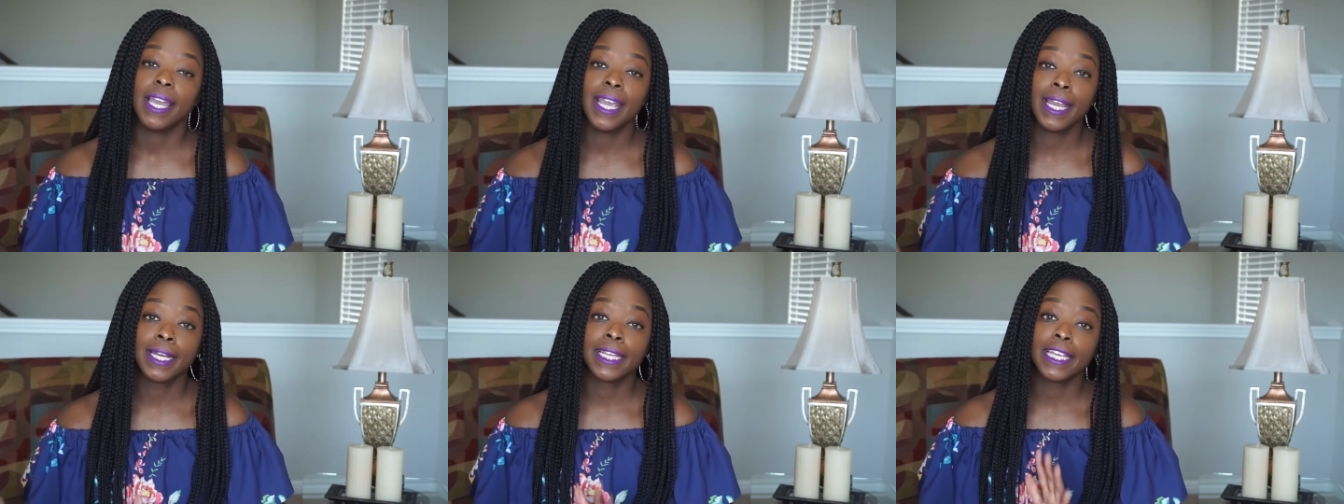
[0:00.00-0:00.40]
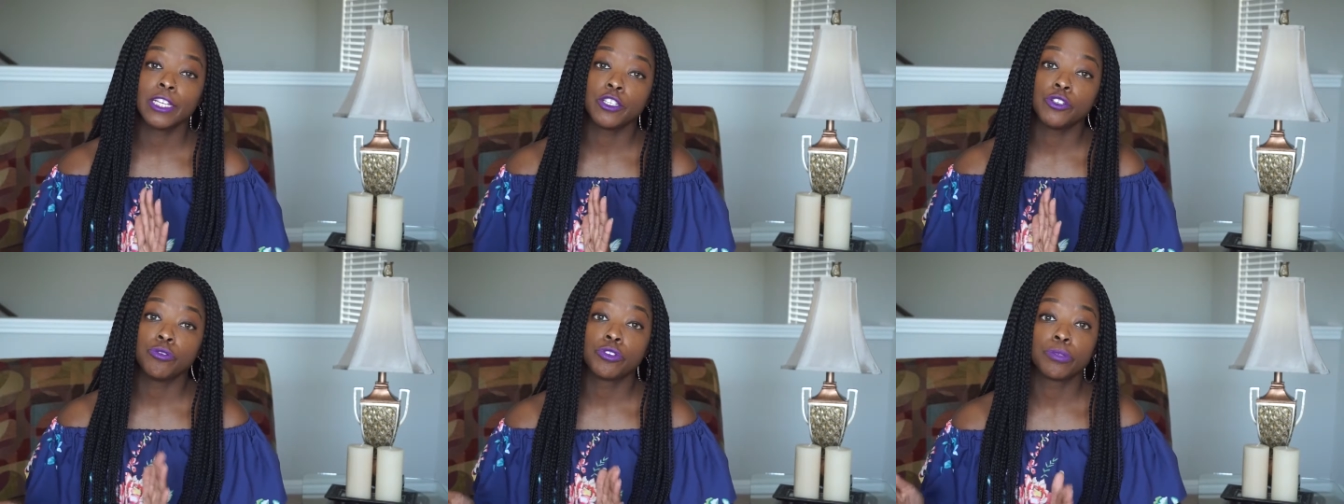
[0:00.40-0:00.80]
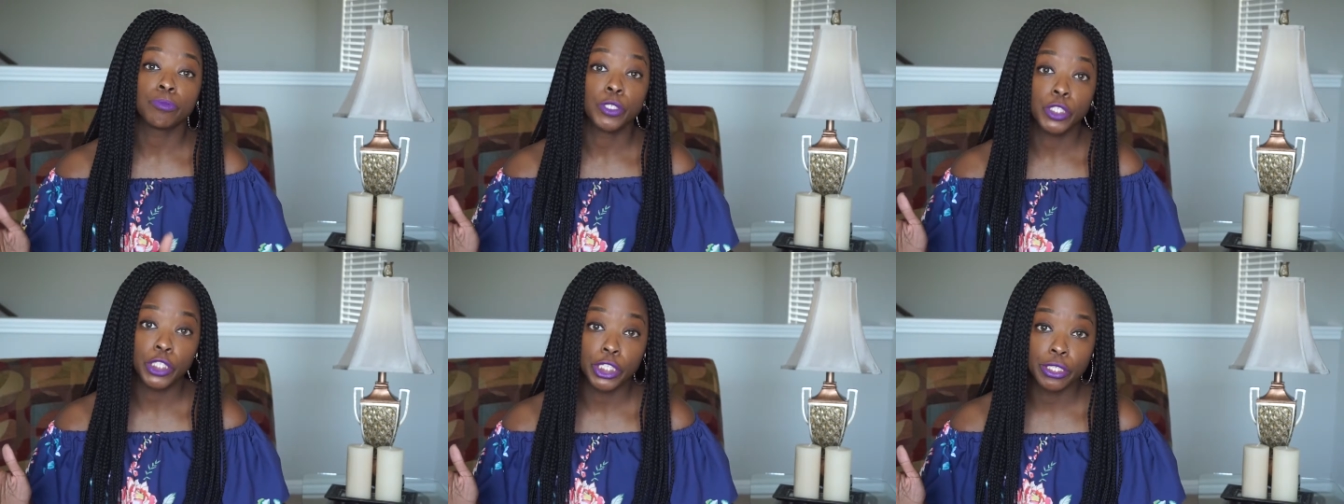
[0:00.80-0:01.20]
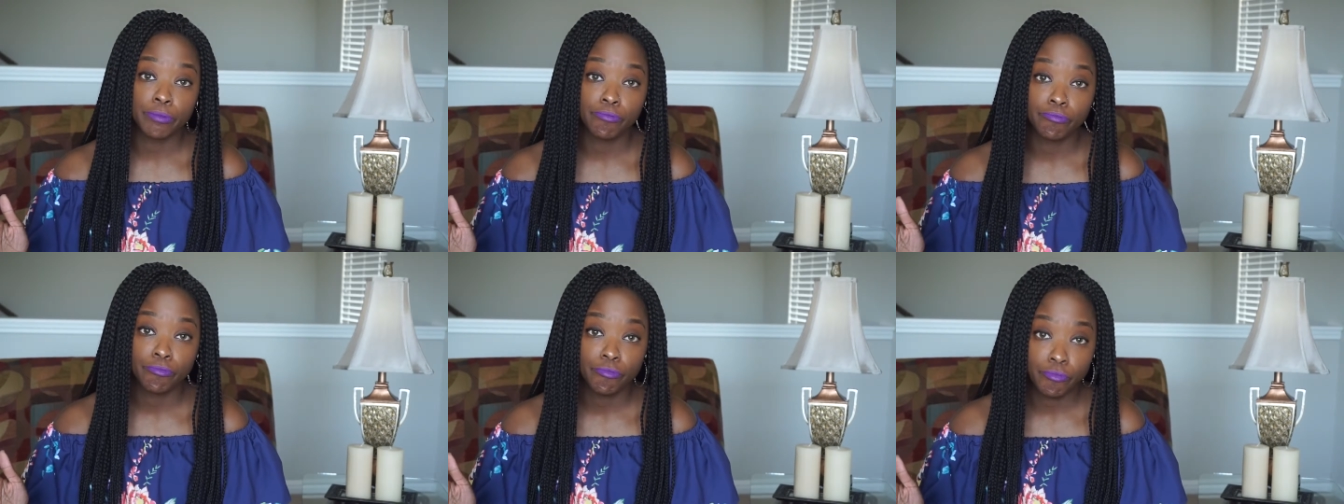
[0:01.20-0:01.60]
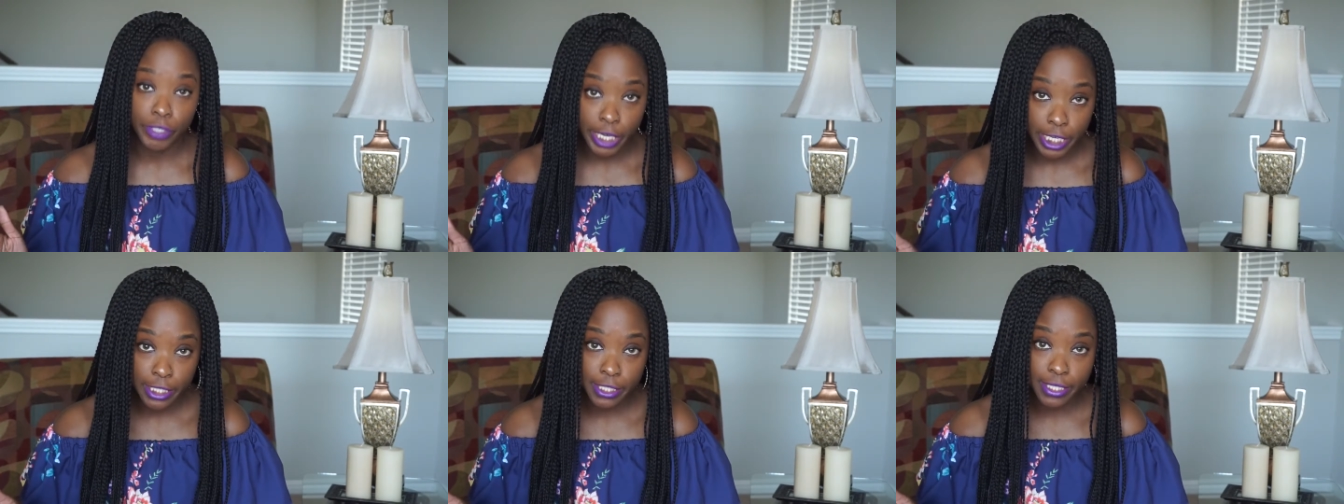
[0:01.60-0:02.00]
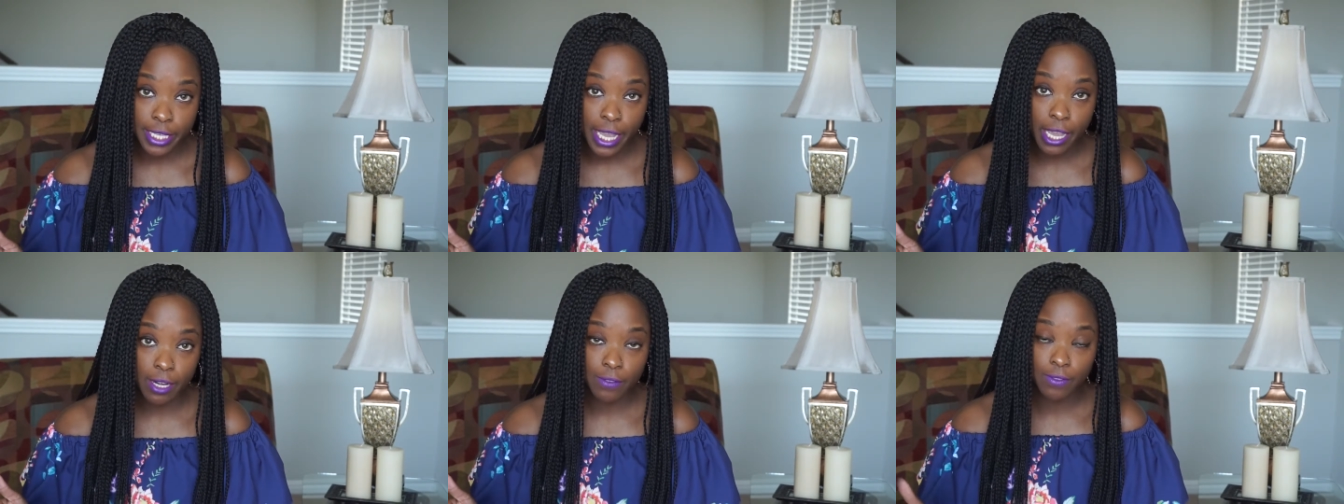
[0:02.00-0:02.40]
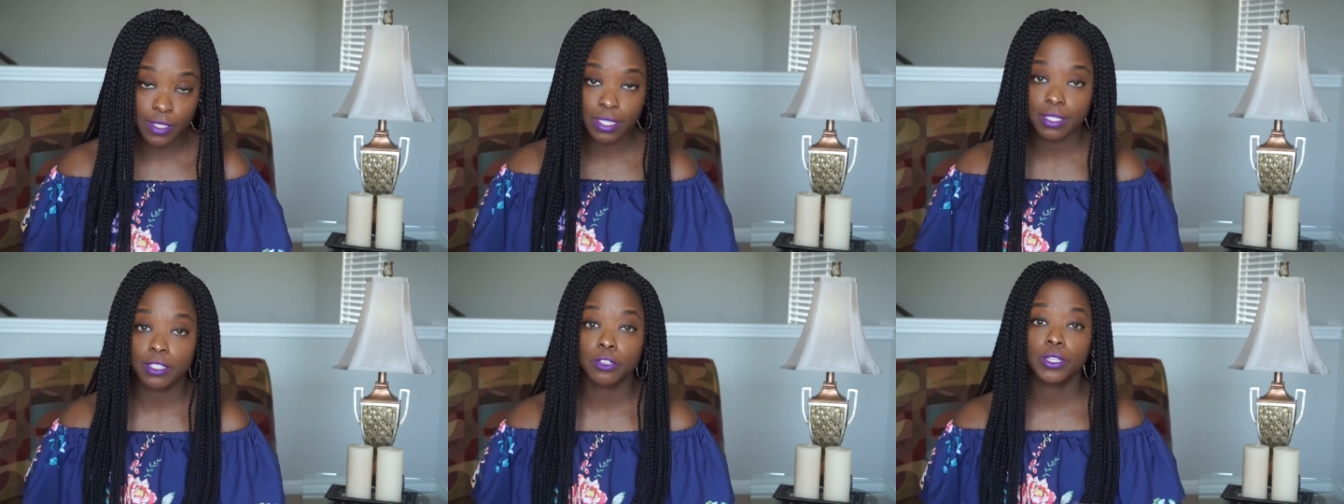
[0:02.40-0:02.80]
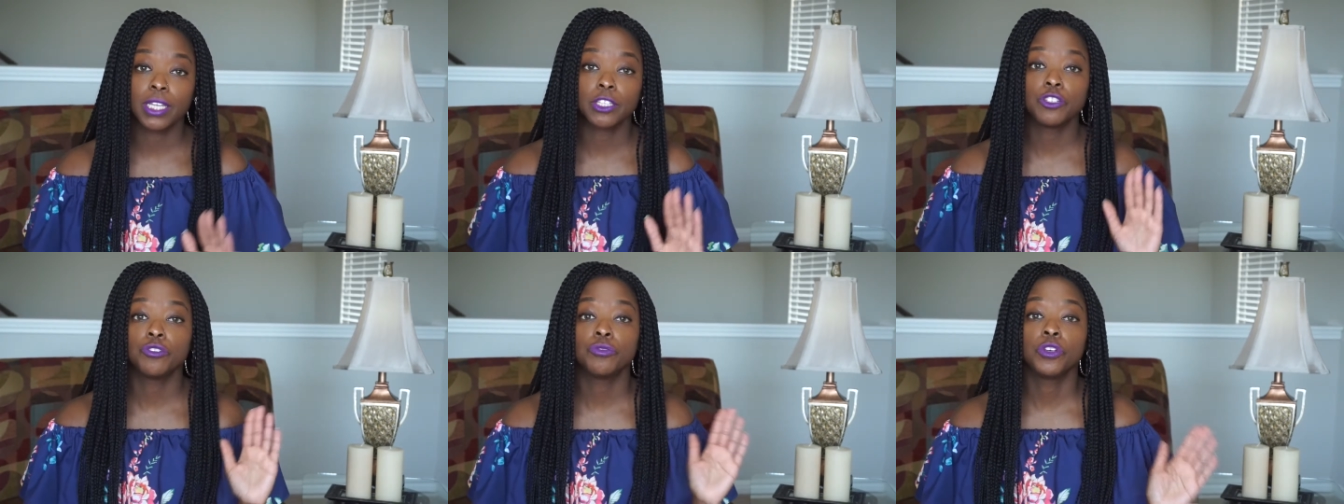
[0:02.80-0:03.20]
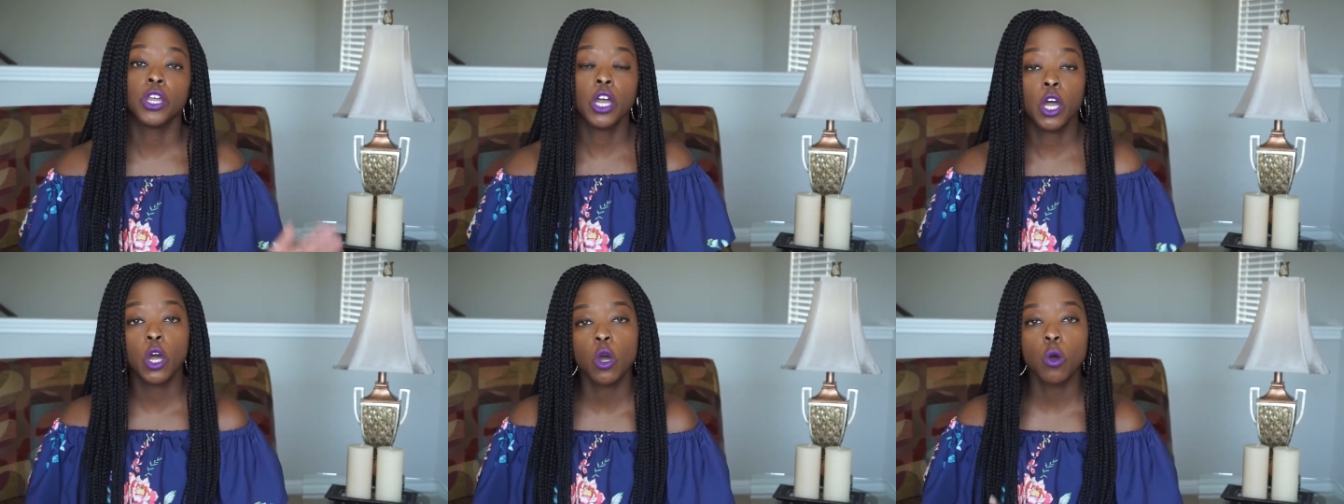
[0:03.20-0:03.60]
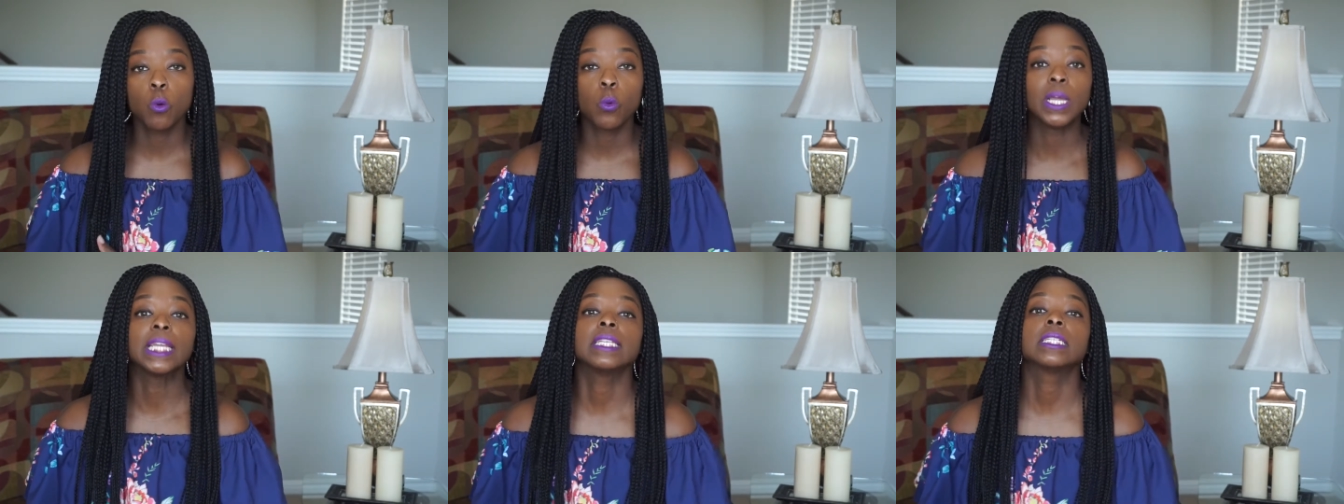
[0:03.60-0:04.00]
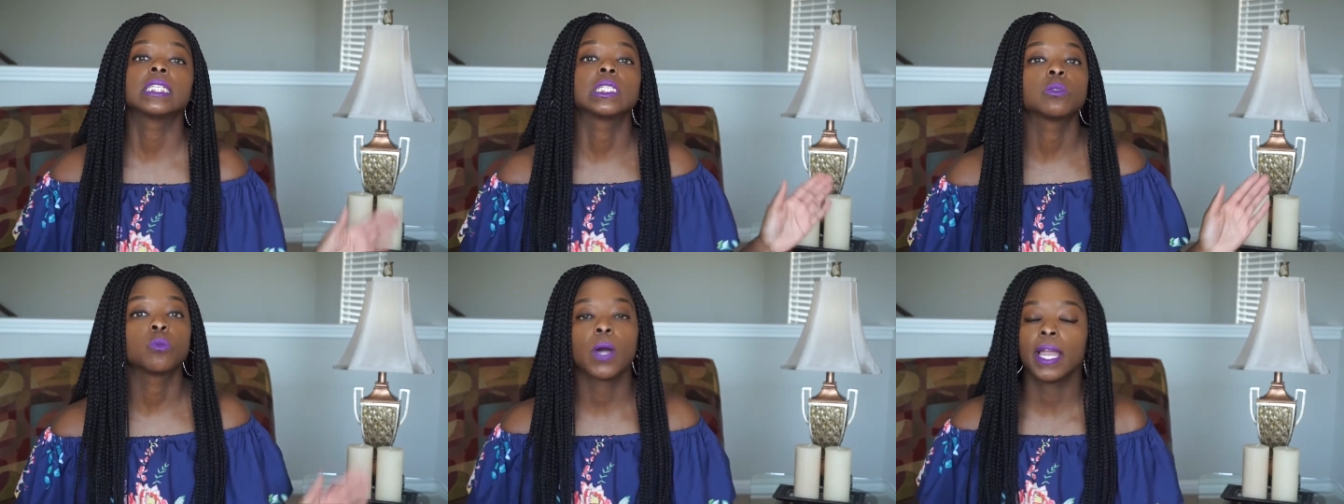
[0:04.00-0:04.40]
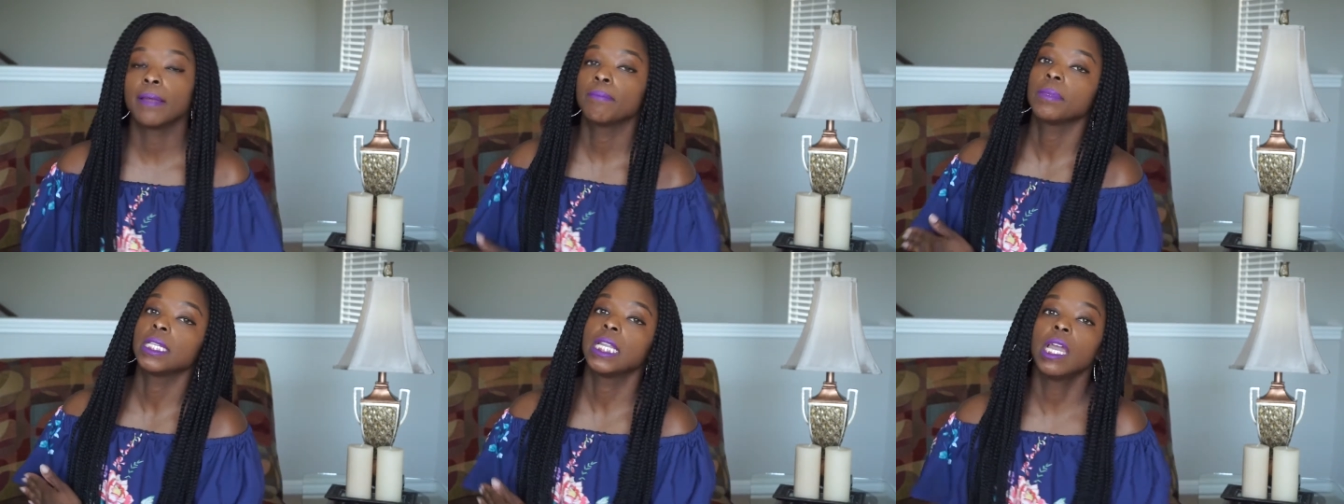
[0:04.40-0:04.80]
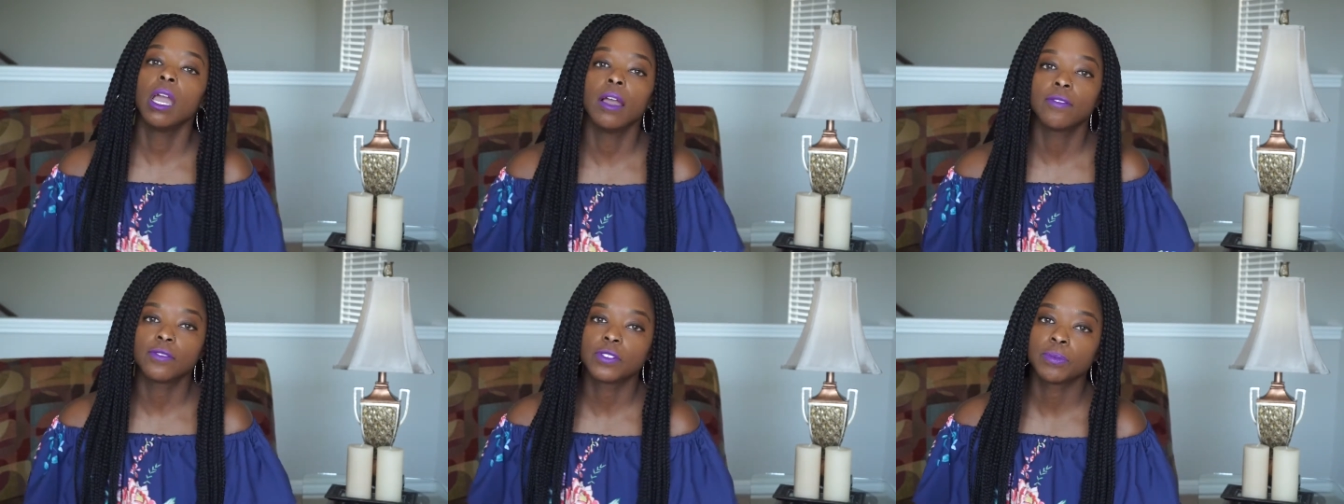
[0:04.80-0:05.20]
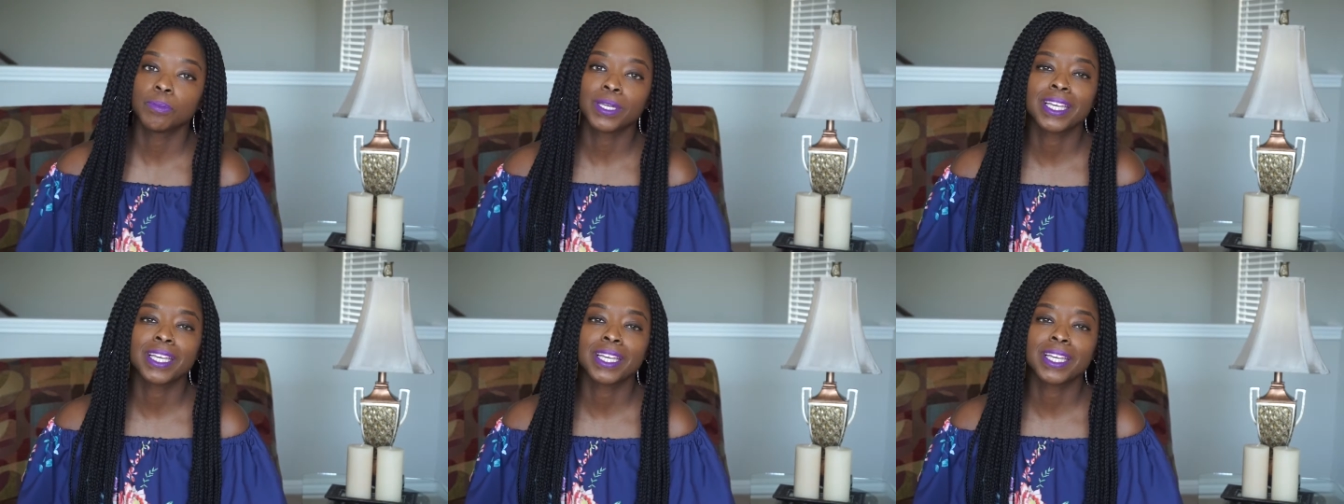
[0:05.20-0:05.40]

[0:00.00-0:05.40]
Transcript: and get you some good dates out of this so that you know when to swipe left